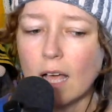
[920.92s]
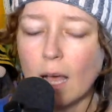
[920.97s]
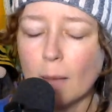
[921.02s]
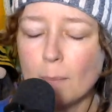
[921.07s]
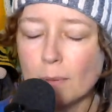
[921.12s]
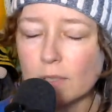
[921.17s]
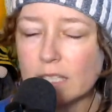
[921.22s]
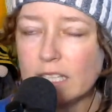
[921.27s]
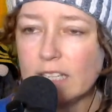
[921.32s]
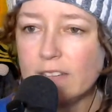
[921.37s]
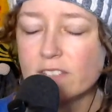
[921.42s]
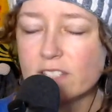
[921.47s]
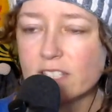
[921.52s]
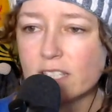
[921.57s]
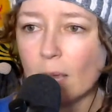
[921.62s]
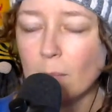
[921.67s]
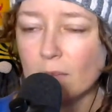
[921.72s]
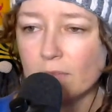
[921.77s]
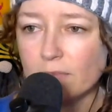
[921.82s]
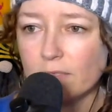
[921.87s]
I believe
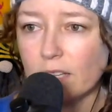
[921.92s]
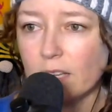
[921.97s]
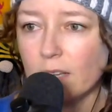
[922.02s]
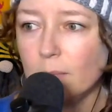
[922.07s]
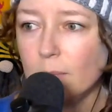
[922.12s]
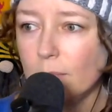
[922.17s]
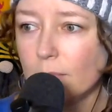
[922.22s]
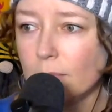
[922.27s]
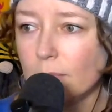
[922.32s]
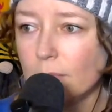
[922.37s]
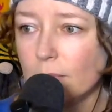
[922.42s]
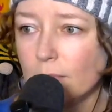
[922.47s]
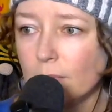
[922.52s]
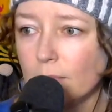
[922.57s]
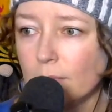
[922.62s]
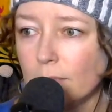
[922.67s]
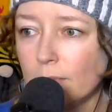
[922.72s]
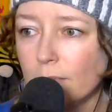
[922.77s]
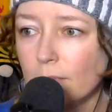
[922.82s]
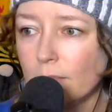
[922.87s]
some of them
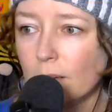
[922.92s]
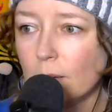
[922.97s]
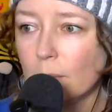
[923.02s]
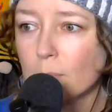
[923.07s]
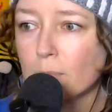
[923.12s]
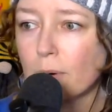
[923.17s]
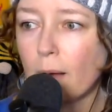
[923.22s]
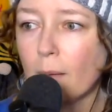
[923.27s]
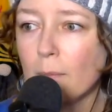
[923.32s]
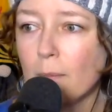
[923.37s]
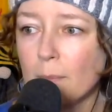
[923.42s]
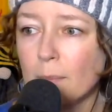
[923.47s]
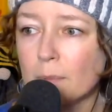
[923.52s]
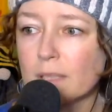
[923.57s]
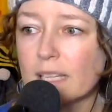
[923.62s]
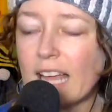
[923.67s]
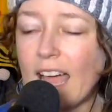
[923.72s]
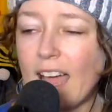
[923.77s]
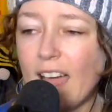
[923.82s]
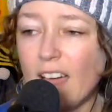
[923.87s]

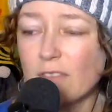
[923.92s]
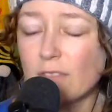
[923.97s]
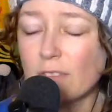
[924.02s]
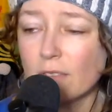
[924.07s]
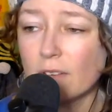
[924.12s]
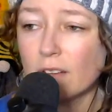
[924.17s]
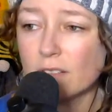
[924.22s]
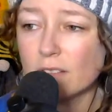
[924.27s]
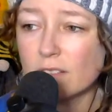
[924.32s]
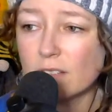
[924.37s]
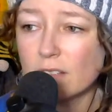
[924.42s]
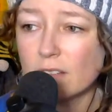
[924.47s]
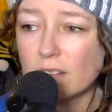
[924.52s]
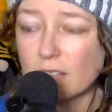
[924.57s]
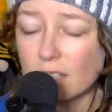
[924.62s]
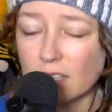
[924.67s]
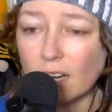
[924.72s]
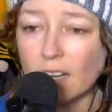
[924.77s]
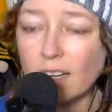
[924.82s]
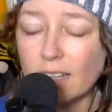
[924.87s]
probably have the
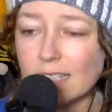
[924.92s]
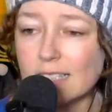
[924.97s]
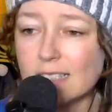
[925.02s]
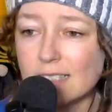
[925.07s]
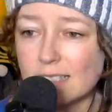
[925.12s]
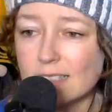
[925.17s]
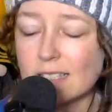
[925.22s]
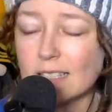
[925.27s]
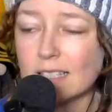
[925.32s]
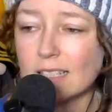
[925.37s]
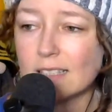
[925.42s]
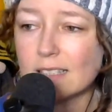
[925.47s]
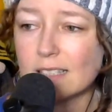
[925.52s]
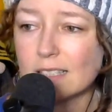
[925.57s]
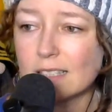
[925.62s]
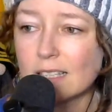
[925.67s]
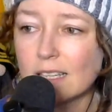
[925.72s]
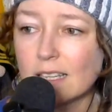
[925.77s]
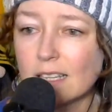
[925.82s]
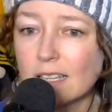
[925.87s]
gut instinct
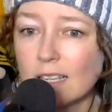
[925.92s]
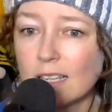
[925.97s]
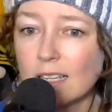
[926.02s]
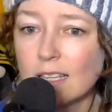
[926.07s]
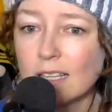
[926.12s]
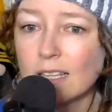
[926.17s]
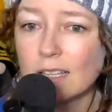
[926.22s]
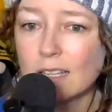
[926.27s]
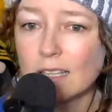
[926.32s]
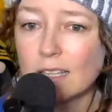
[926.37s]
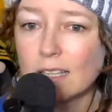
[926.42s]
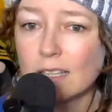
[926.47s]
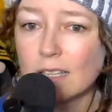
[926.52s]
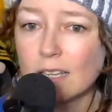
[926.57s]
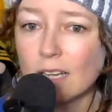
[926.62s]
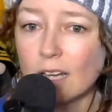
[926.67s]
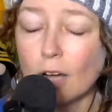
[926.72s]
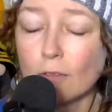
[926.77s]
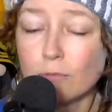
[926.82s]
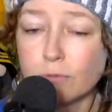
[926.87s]

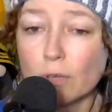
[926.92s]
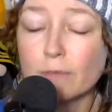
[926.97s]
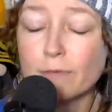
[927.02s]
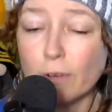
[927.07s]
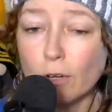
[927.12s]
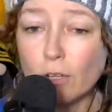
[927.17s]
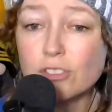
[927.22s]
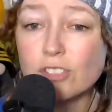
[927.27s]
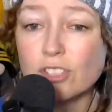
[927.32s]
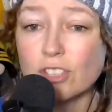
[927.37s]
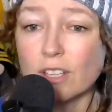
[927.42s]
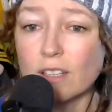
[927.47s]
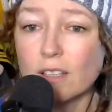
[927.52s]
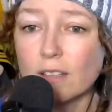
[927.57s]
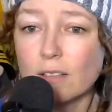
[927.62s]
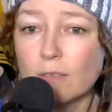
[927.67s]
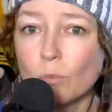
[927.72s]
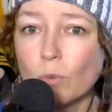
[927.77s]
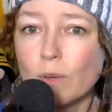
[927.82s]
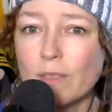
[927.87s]
of revulsion
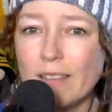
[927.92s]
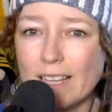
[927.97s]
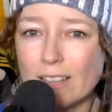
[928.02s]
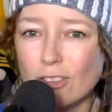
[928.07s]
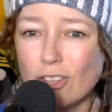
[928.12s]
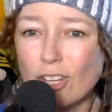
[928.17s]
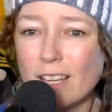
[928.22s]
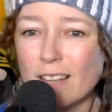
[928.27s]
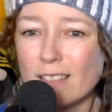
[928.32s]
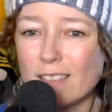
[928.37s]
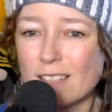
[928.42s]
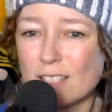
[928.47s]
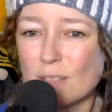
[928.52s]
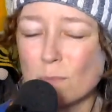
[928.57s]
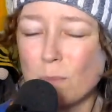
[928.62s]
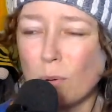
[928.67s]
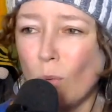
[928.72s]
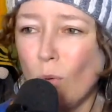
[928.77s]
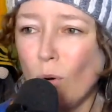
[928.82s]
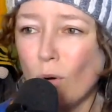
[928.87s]
when they look at this
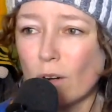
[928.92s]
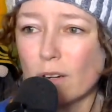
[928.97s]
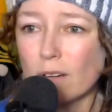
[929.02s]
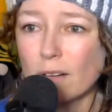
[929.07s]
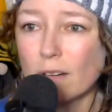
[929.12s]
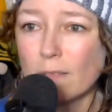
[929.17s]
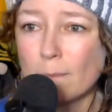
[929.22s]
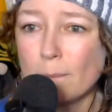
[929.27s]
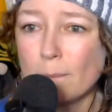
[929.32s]
porn